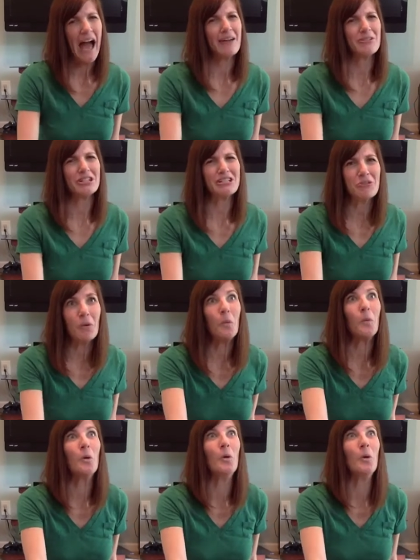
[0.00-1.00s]
i just,
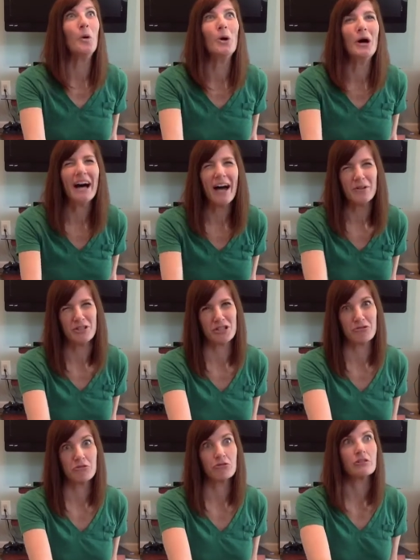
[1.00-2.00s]
woo, i just
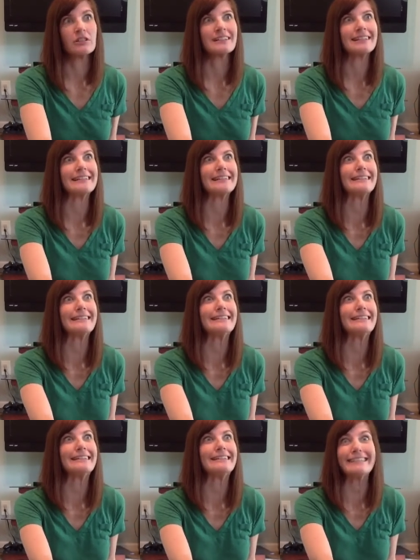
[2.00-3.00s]
really
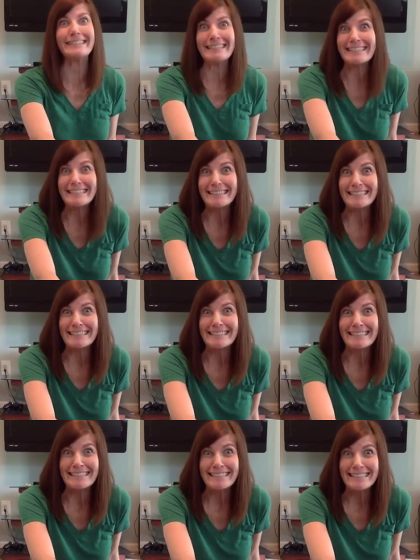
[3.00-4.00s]
ticklish.
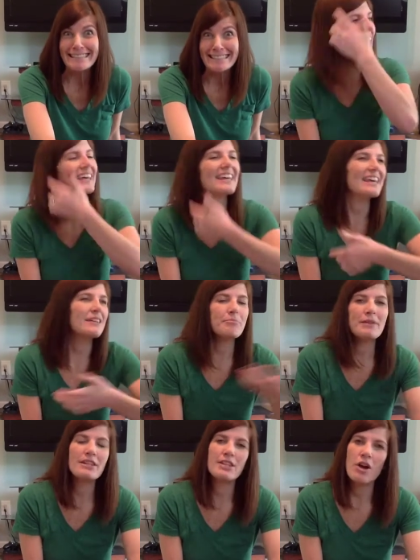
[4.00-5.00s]

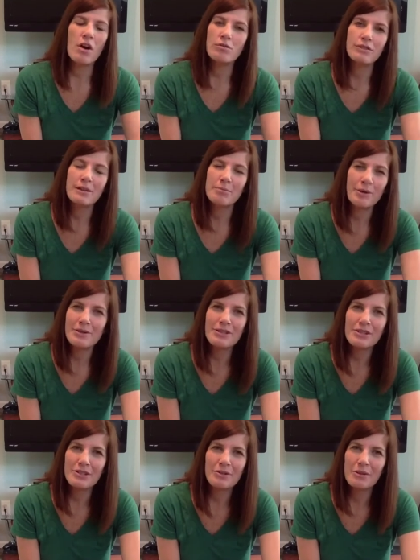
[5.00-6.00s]
Can't be the only
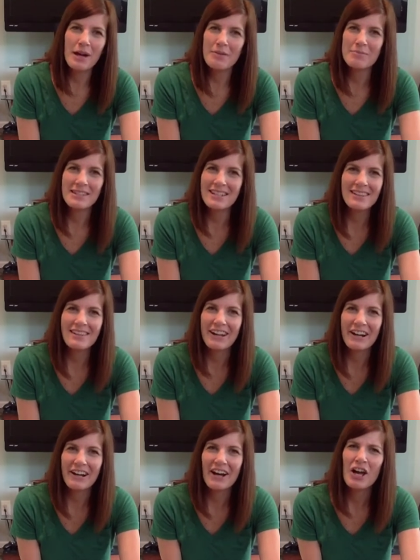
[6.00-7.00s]
person who comes in
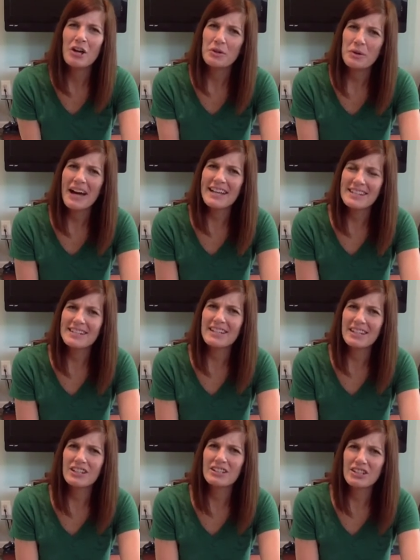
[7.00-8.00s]
there has
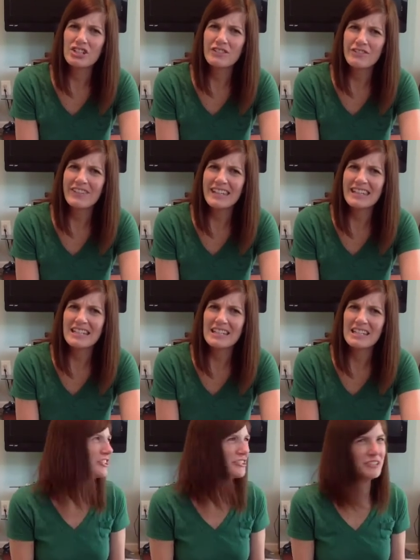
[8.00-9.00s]
ticklish feet?
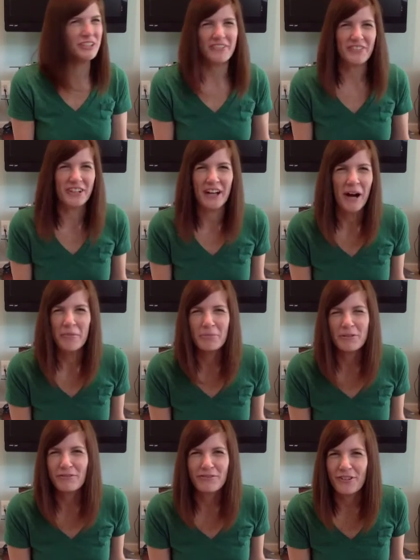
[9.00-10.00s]
you never come
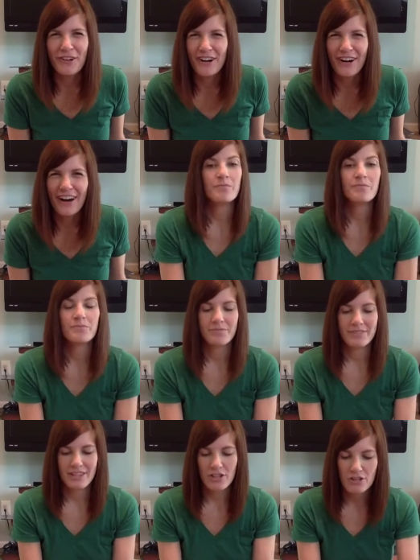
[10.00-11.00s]
before?
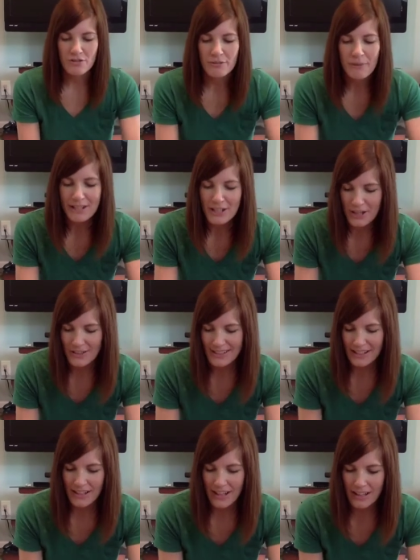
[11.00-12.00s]
They're doing my toes and
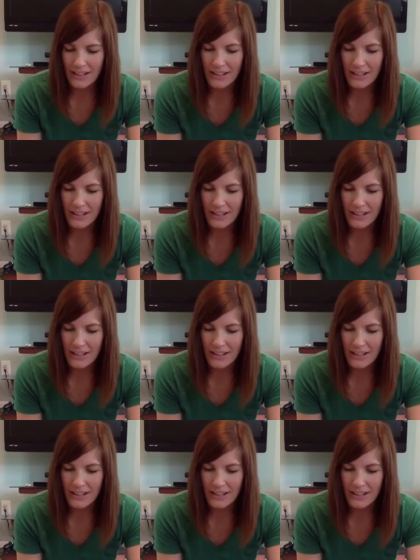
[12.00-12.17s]
they're like,